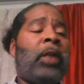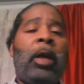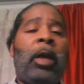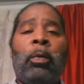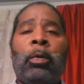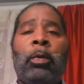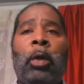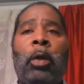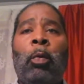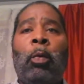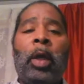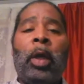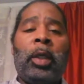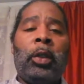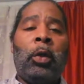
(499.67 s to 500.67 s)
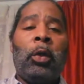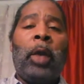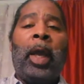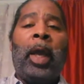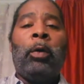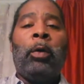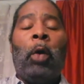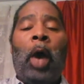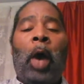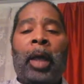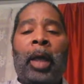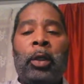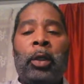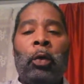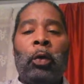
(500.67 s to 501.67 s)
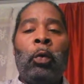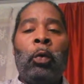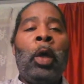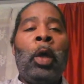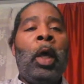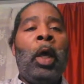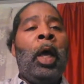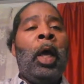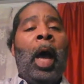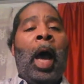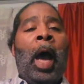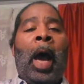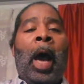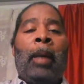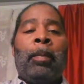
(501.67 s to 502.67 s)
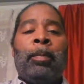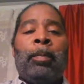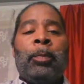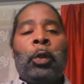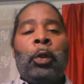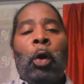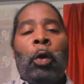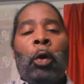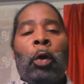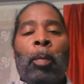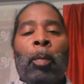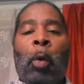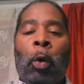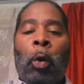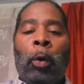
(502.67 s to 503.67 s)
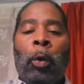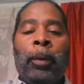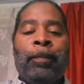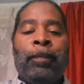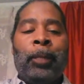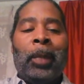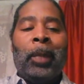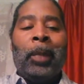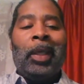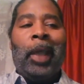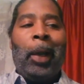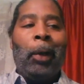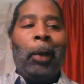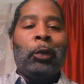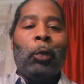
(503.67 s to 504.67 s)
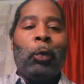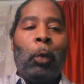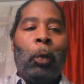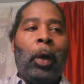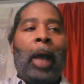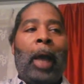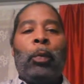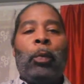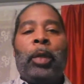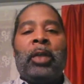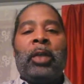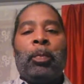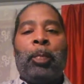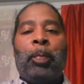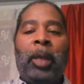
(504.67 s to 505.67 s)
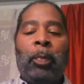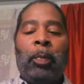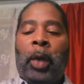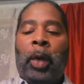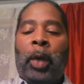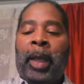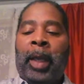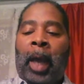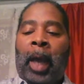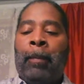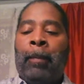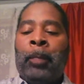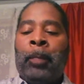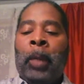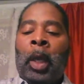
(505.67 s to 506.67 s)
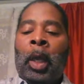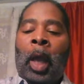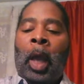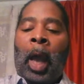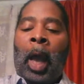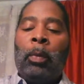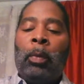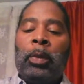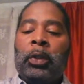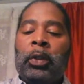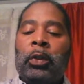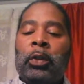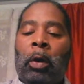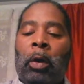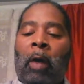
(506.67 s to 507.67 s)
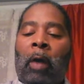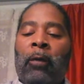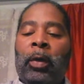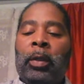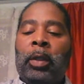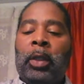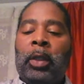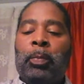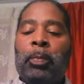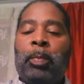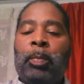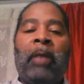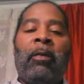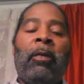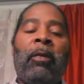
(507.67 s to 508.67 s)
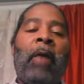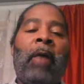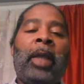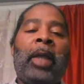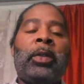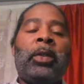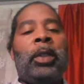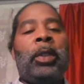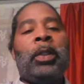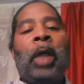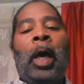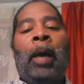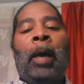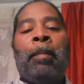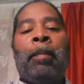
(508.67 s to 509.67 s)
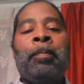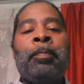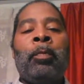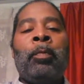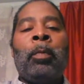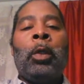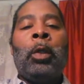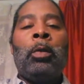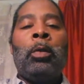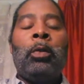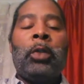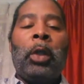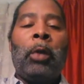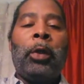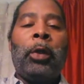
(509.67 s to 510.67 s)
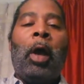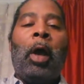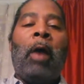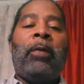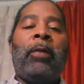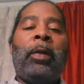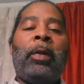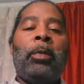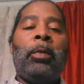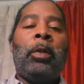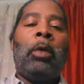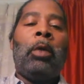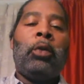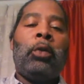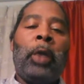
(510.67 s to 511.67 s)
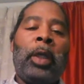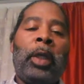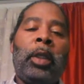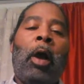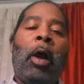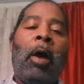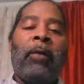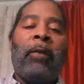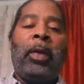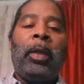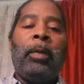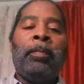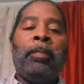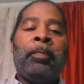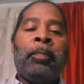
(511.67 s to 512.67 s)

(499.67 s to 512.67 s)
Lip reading: They don't know what to do. They don't know how to do. They're more geared toward how do we get some people in. I would just start off with this bit of advice is sell your coffee. Drink the coffee.